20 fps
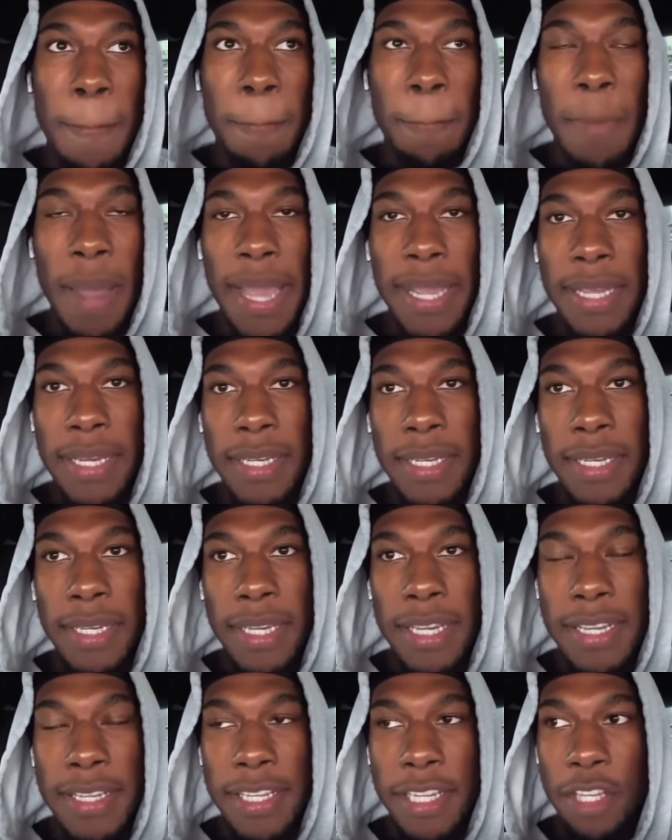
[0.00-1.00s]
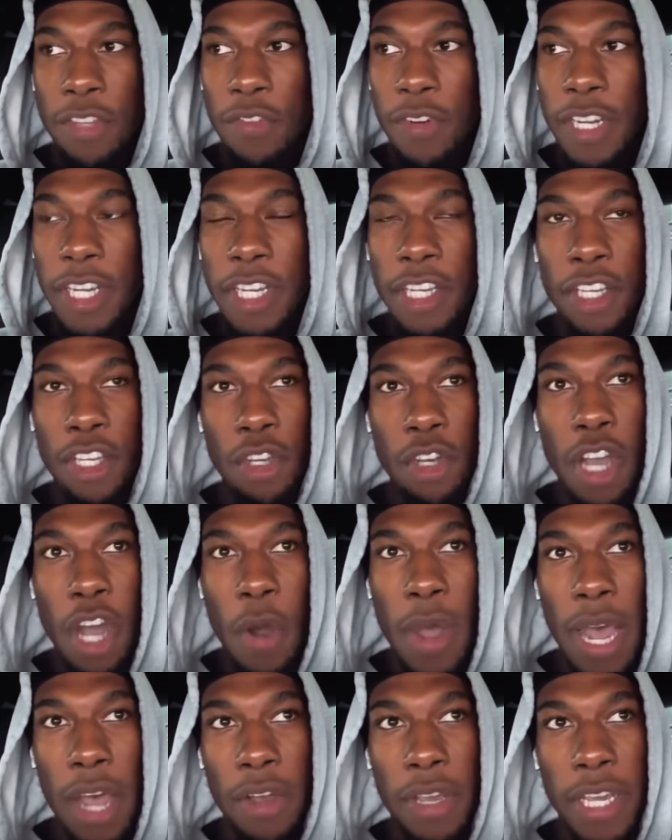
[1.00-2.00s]
Mike, EC3, you
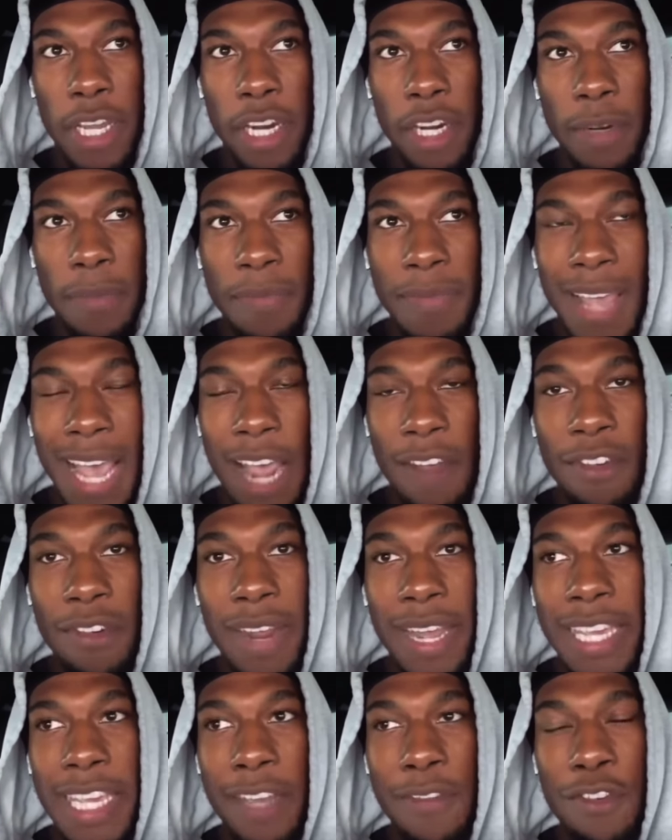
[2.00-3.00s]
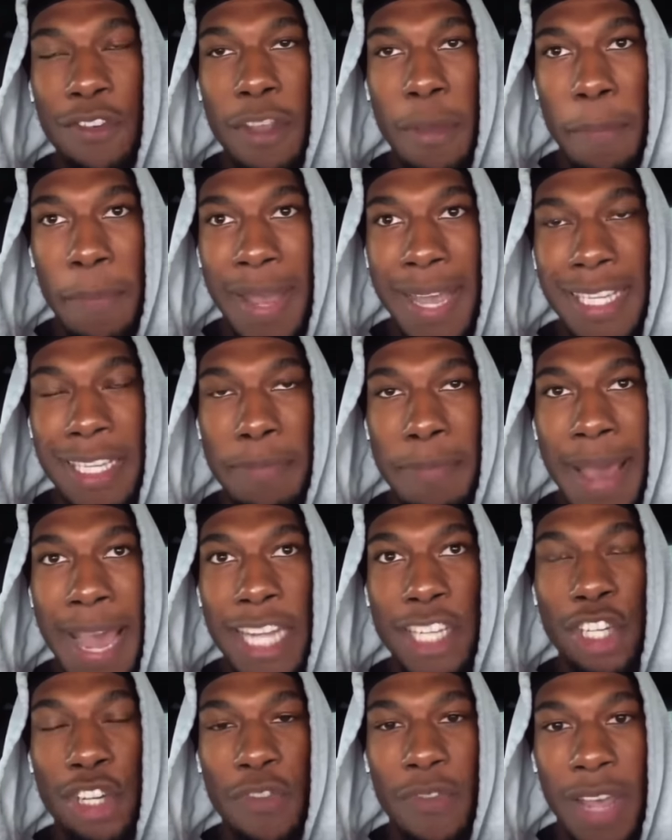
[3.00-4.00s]
go out here after I give you the best
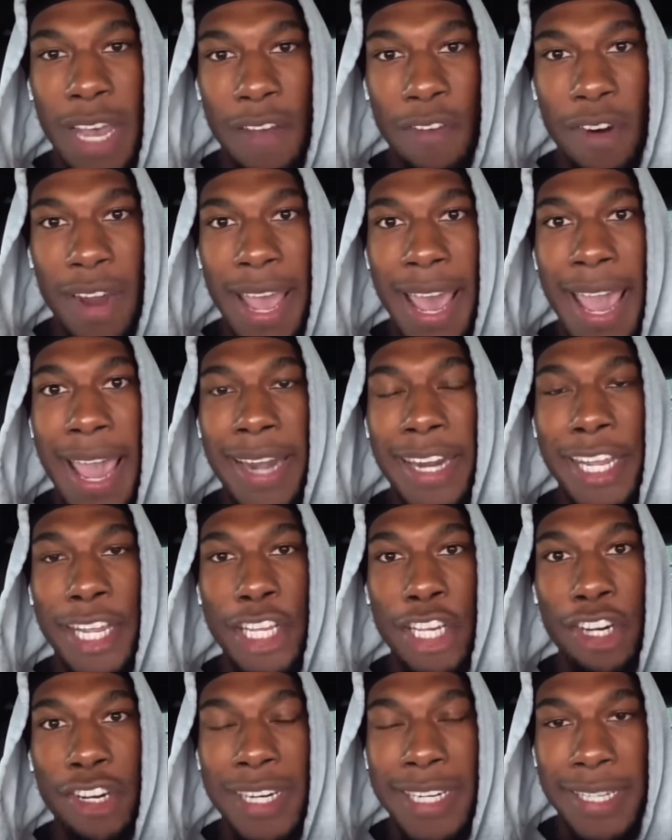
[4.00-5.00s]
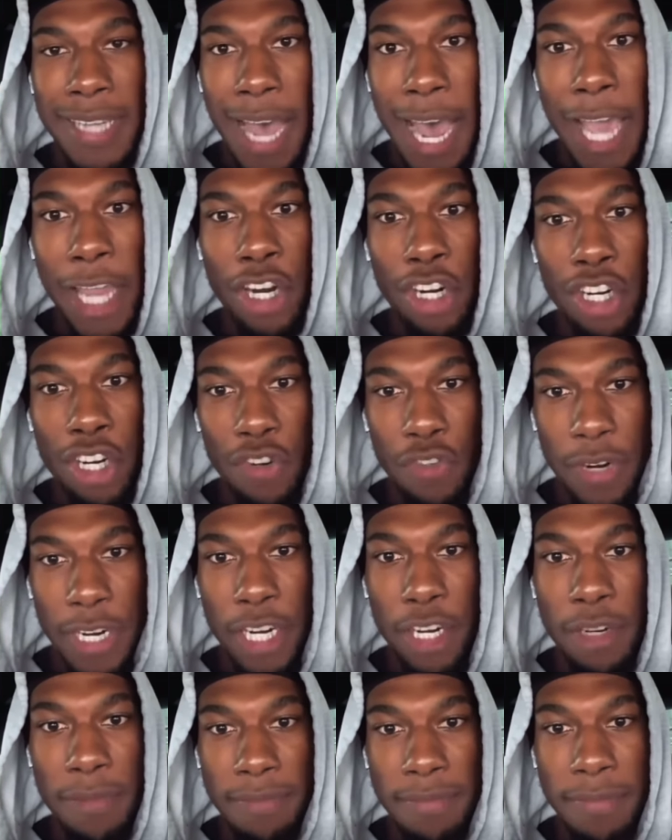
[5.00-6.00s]
match you've ever had in your entire
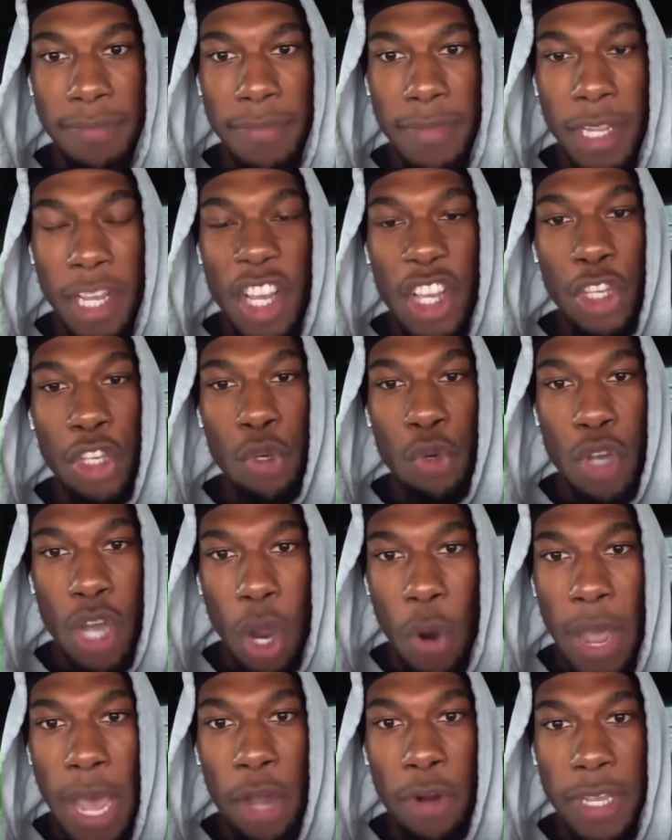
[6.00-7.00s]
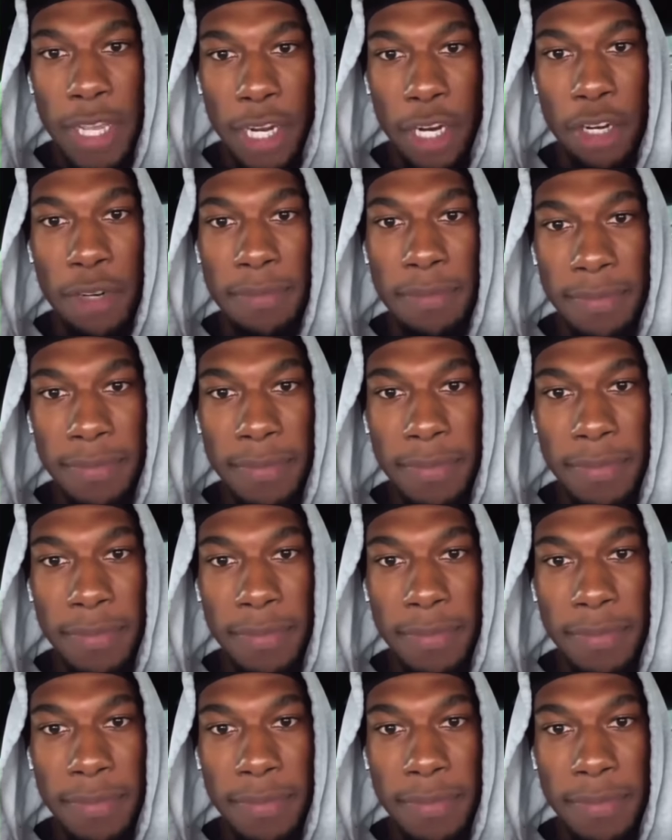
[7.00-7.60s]
career. You go out here